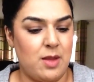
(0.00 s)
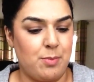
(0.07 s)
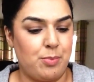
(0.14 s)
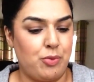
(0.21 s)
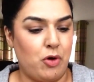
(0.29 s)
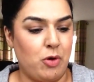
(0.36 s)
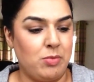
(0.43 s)

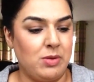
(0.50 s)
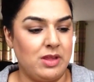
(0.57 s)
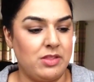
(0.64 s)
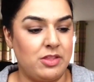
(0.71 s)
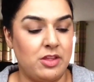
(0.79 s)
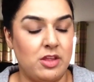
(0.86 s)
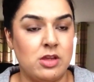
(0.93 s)
probably
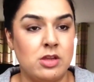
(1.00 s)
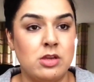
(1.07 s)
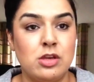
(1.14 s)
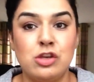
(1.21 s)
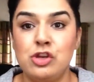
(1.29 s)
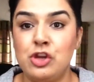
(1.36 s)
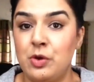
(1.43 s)
the
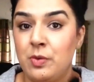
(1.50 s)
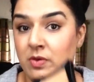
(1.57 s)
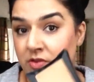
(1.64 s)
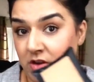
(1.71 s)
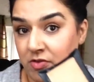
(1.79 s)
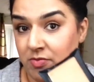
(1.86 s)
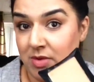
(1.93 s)

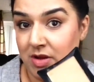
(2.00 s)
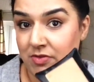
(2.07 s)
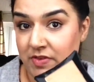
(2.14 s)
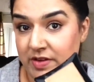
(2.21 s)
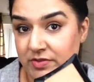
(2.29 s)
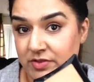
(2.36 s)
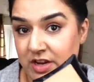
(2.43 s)
newest of my
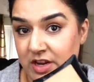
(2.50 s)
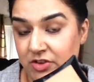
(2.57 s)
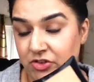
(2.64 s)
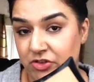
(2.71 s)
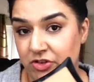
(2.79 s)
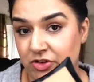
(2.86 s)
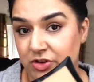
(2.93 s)

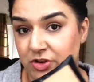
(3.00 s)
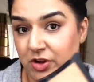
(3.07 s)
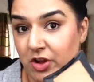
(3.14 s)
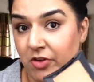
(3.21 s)
foundation